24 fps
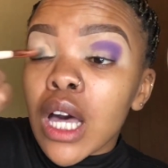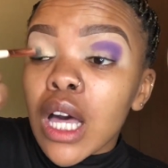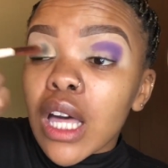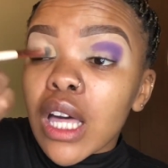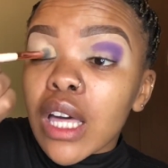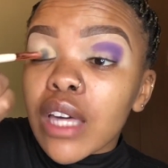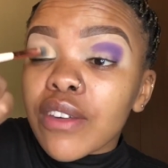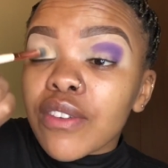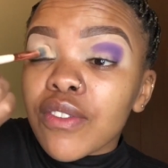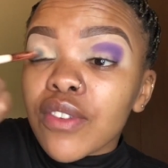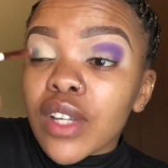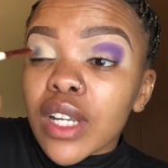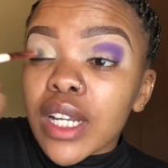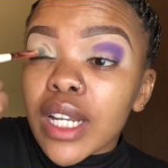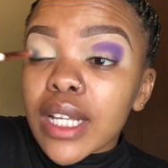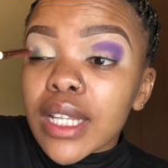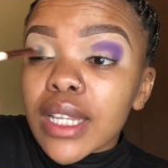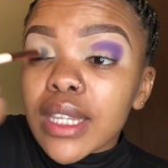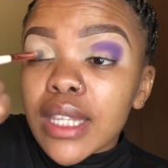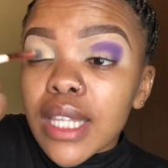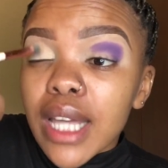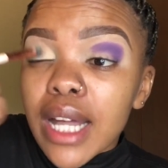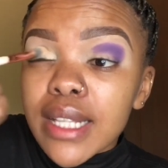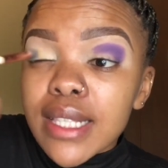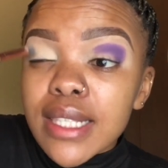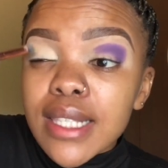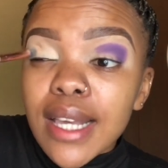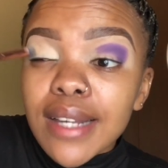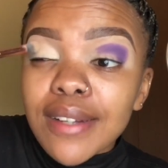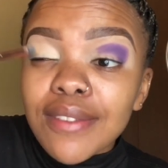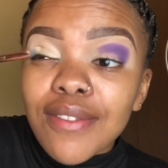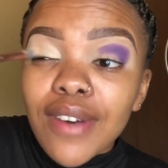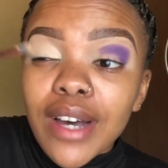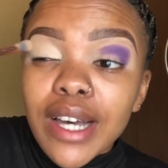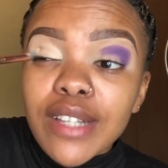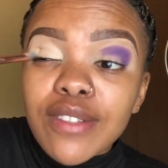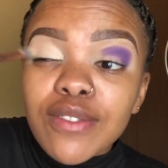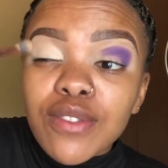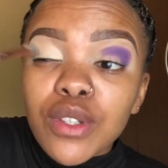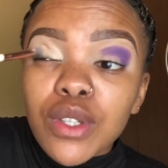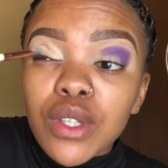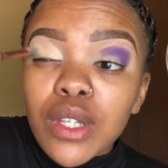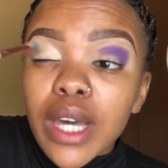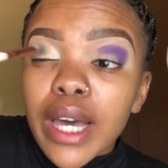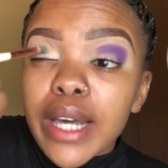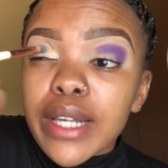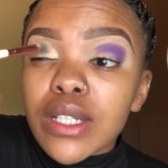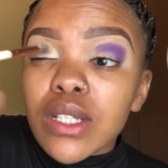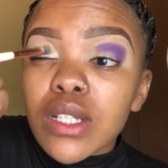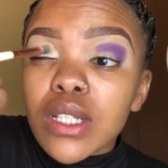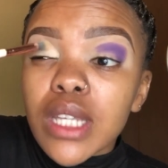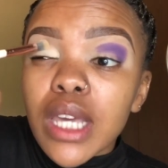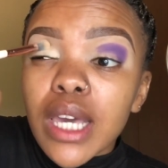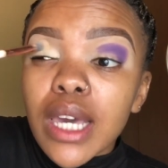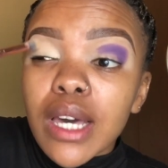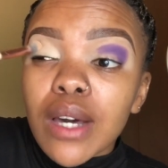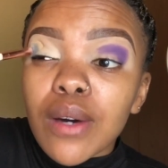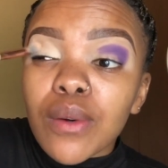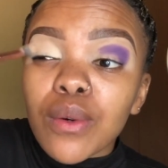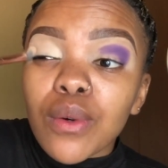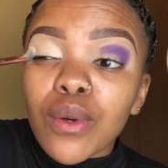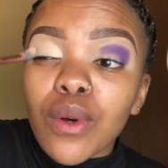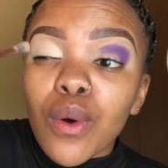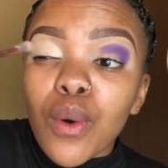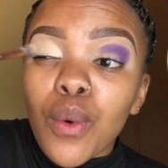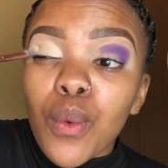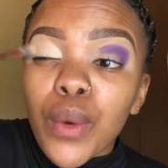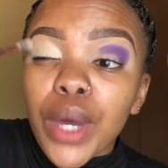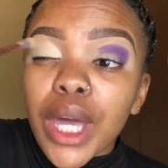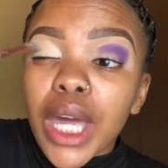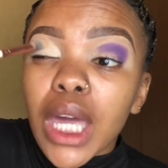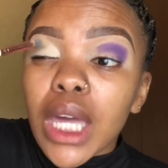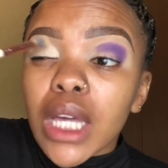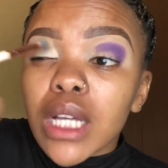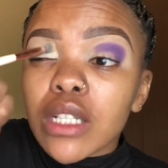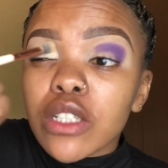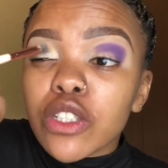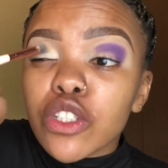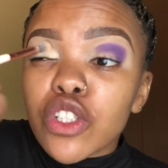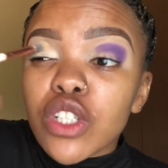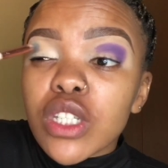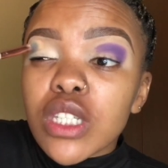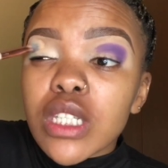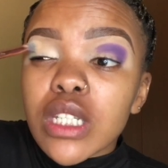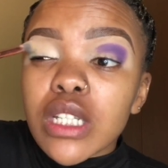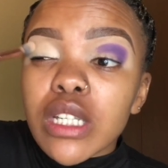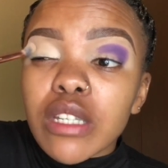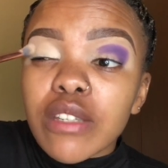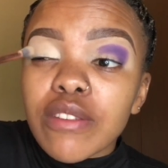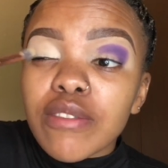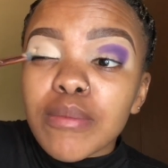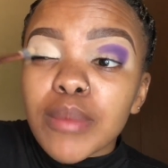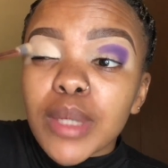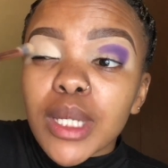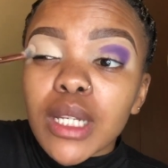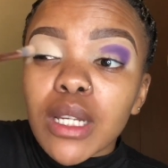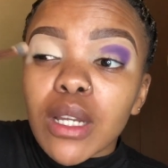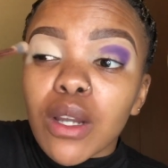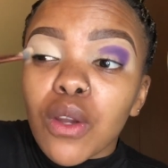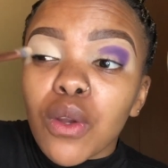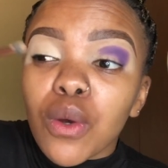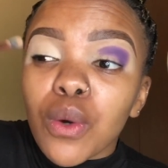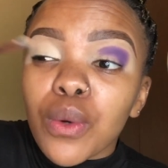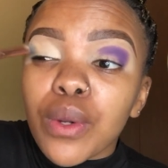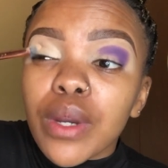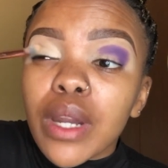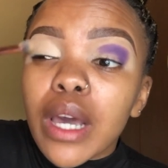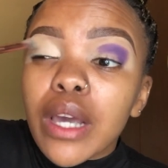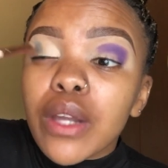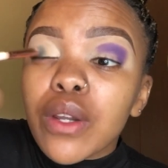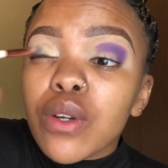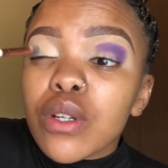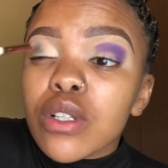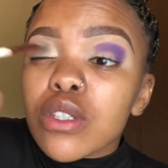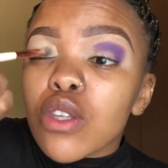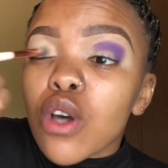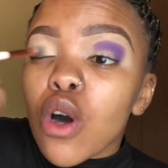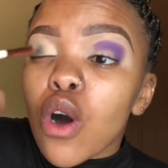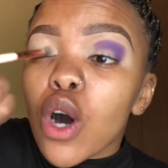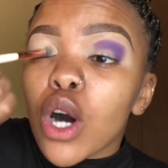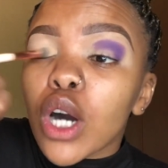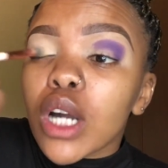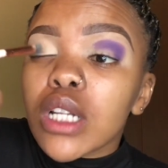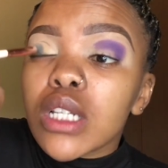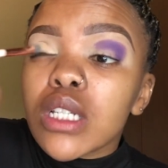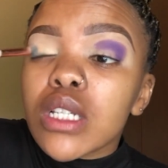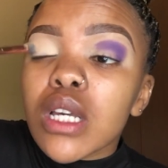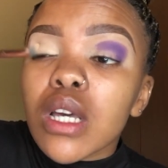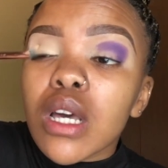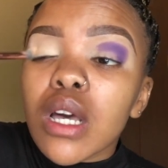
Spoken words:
I feel like that's advice for you guys to take away. Just leave men alone. I know it's hard,